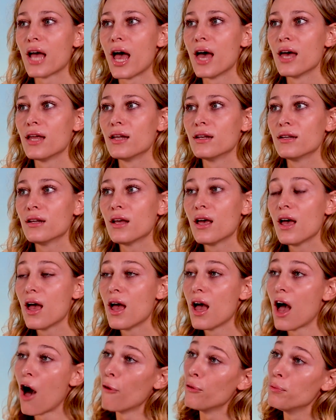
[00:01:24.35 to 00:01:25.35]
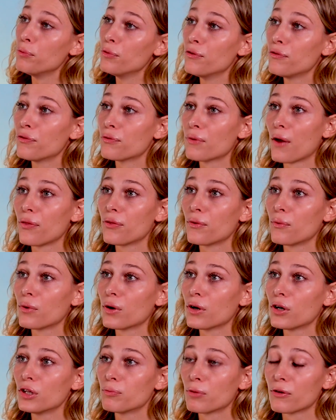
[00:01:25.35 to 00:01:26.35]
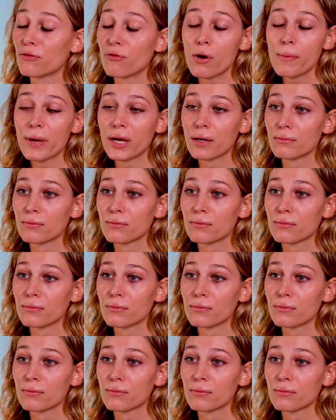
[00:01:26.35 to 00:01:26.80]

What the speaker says: and I would move throughout the world performing.